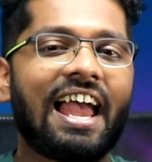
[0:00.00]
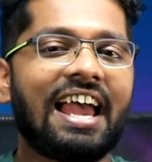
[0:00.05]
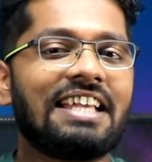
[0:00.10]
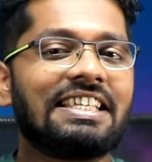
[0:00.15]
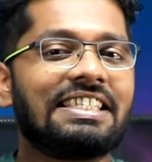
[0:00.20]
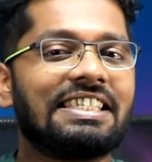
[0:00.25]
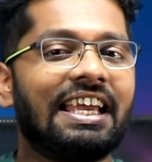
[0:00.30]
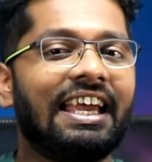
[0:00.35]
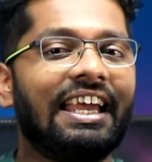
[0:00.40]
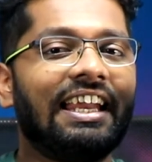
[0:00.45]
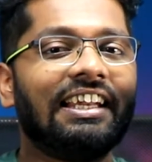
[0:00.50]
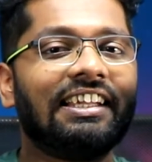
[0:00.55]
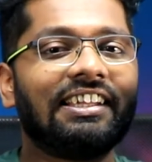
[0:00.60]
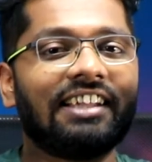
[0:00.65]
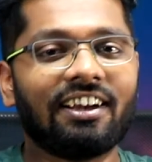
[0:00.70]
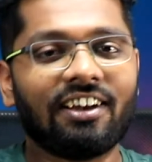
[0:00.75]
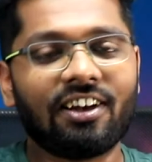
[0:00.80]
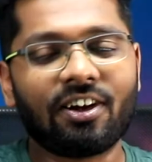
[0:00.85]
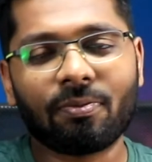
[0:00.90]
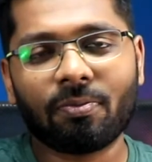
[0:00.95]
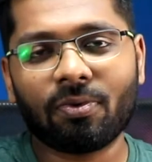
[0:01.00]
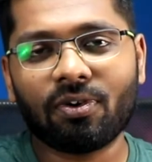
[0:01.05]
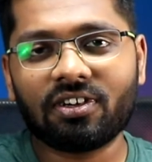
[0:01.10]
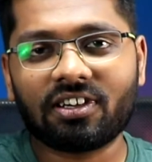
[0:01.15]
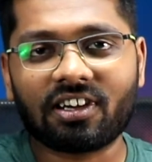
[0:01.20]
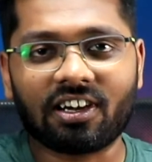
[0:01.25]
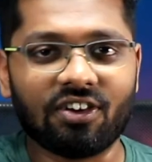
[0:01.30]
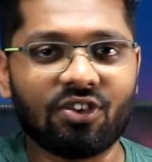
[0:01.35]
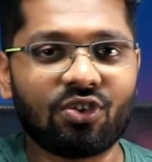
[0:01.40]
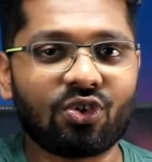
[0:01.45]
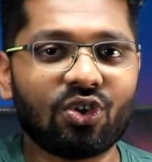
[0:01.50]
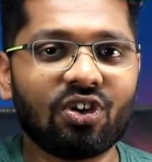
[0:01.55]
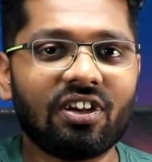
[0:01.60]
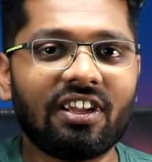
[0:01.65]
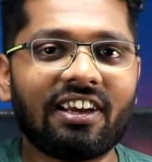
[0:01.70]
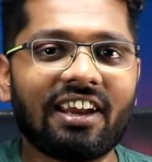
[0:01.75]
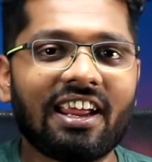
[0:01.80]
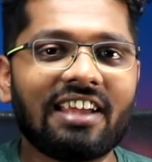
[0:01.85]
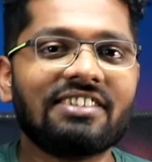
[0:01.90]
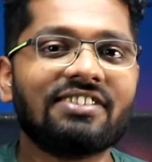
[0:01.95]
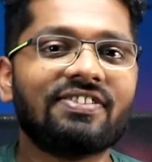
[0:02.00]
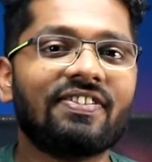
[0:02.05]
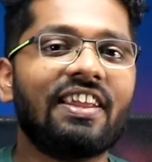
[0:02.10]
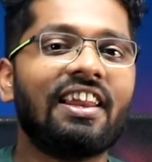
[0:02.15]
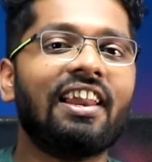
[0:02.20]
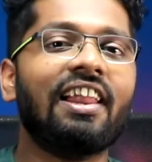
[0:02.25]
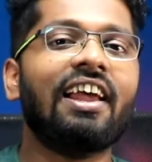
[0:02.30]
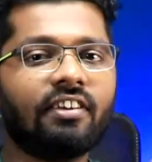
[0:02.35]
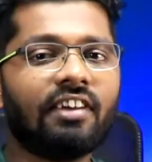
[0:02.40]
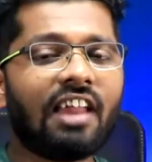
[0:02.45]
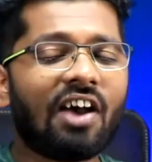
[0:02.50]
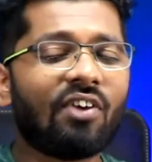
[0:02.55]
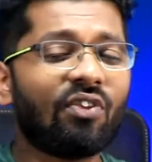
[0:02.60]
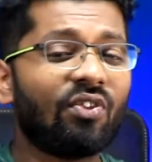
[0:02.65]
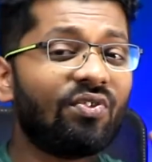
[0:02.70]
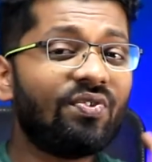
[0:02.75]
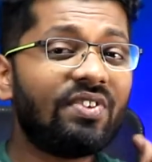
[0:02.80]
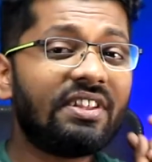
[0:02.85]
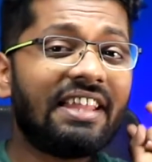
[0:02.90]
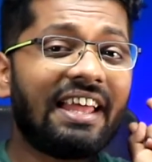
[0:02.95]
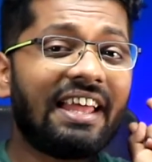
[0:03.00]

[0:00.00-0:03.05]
has an Thunderbolt controller as well. Now with